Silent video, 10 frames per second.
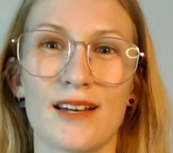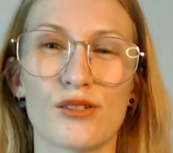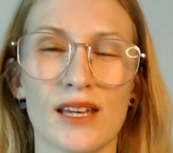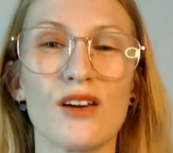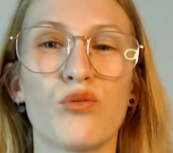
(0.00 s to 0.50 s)

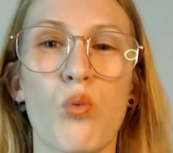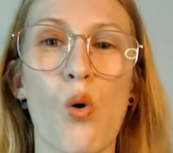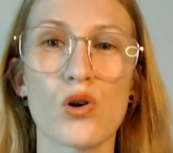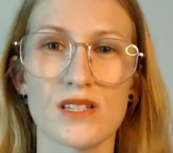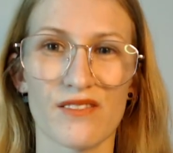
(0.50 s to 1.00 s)
Think of
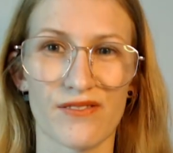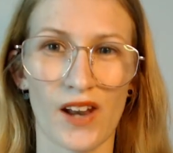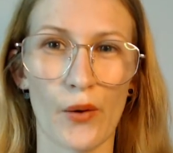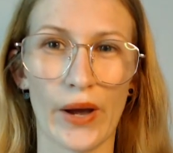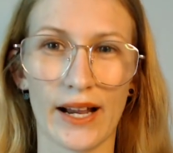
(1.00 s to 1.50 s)
water
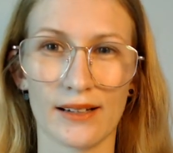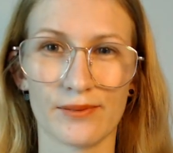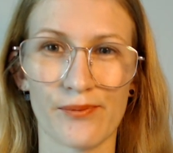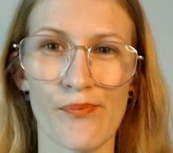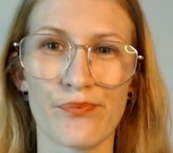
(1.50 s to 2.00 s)
flowing.
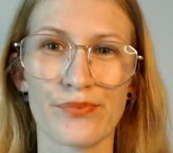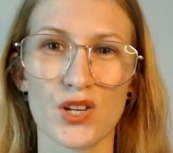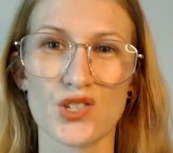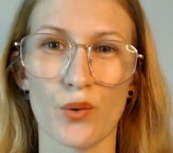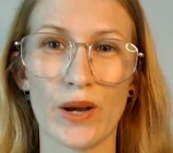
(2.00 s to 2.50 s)
So